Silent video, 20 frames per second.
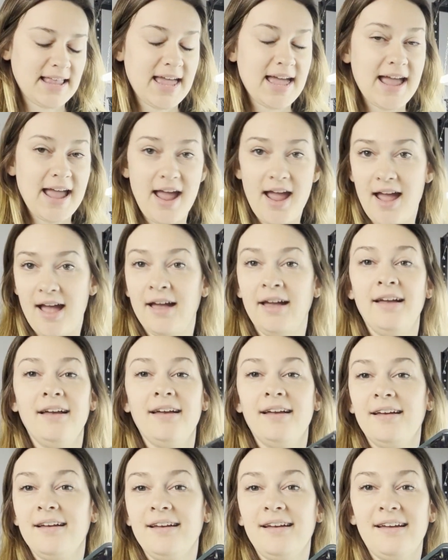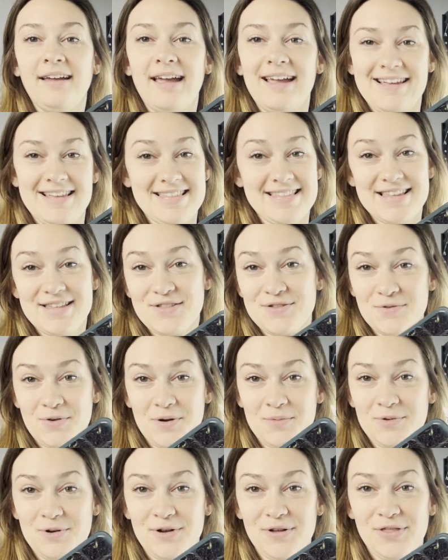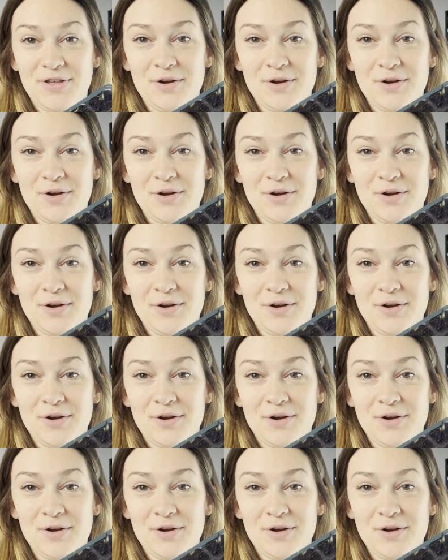hey, is this normal?